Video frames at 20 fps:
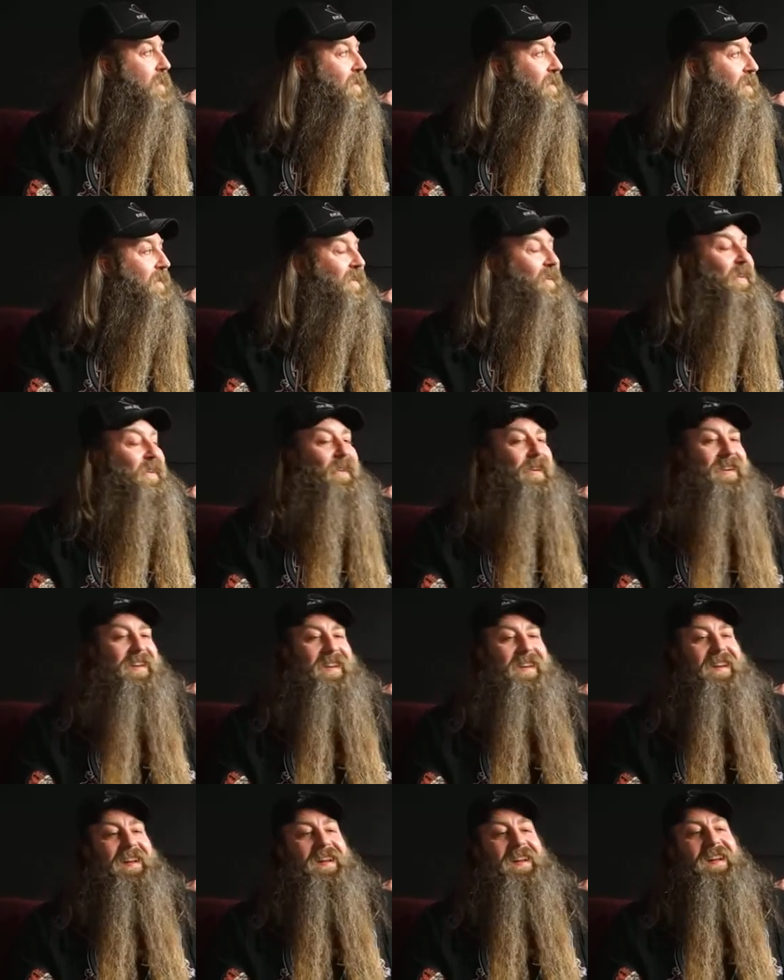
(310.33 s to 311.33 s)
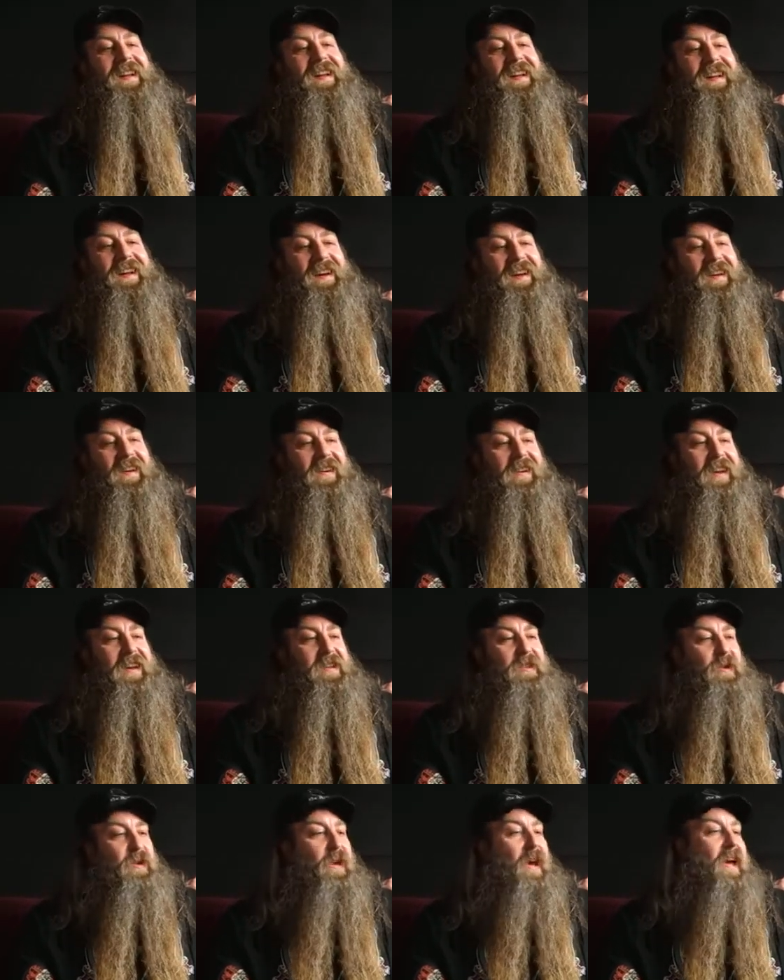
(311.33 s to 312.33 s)
Oh, okay,
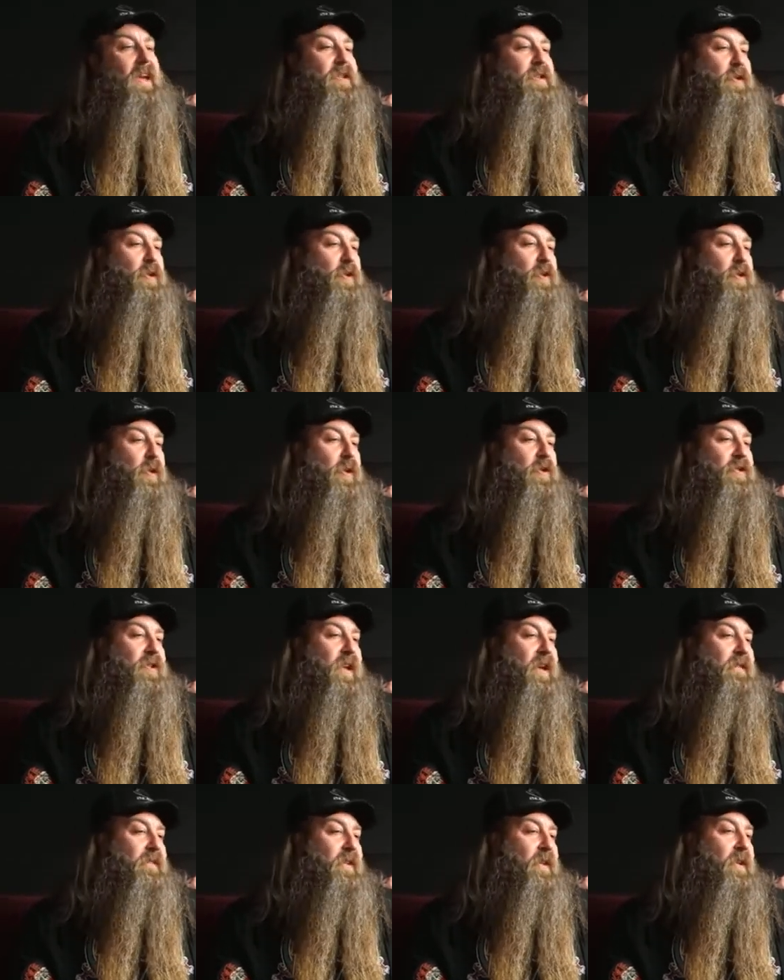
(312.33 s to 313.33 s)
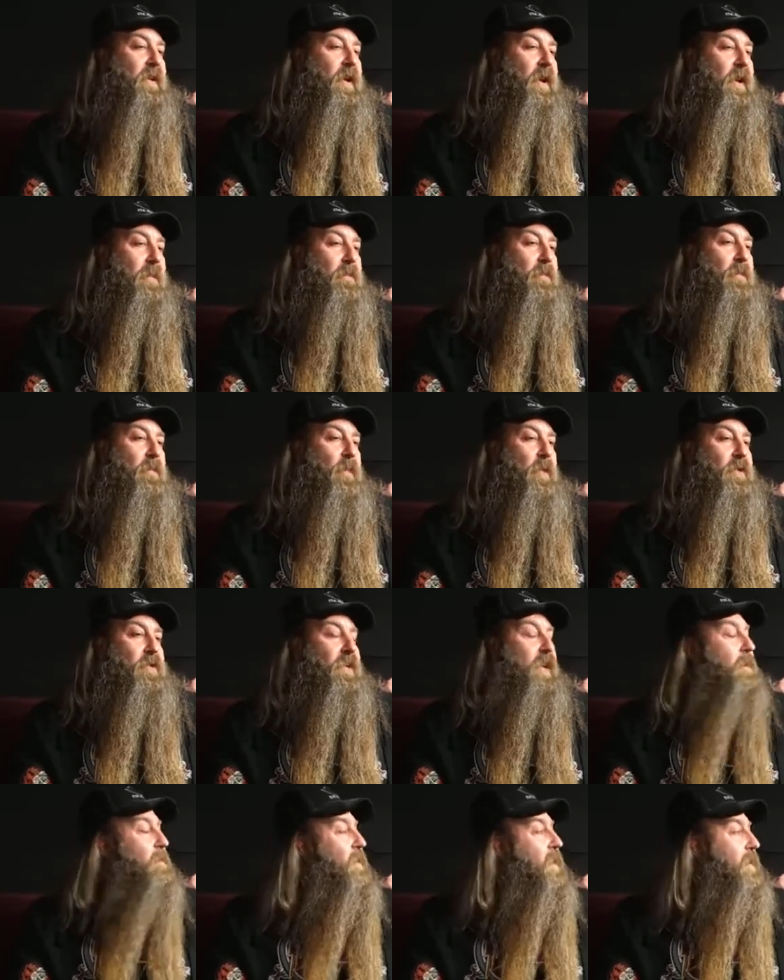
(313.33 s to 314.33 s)
so you got two shows left, and what's
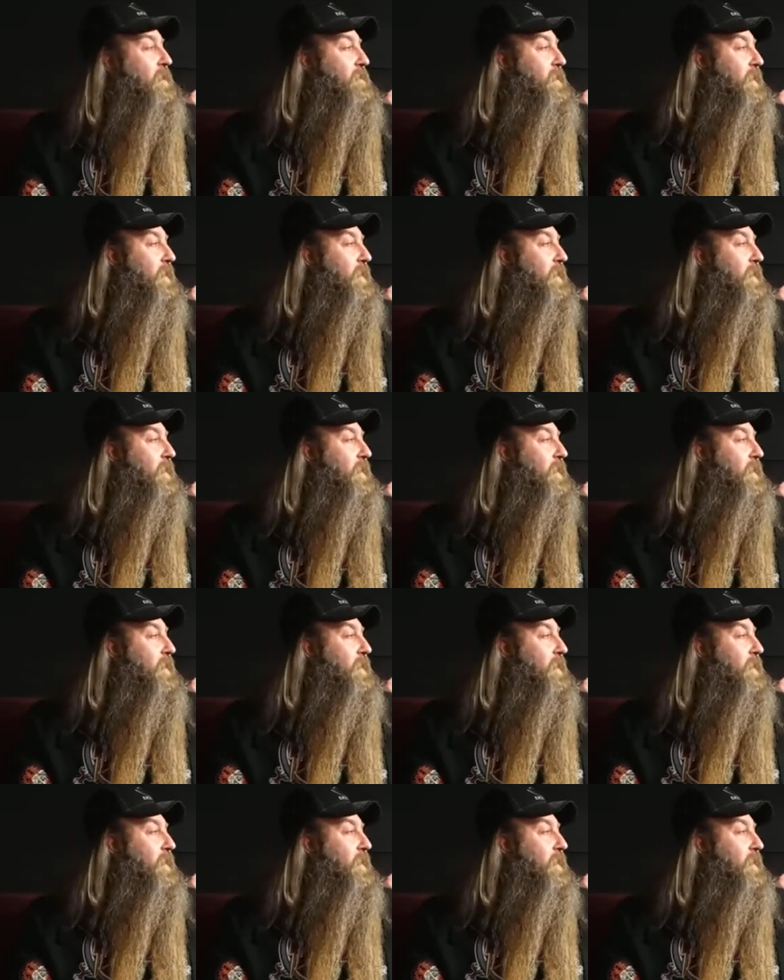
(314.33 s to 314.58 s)
coming up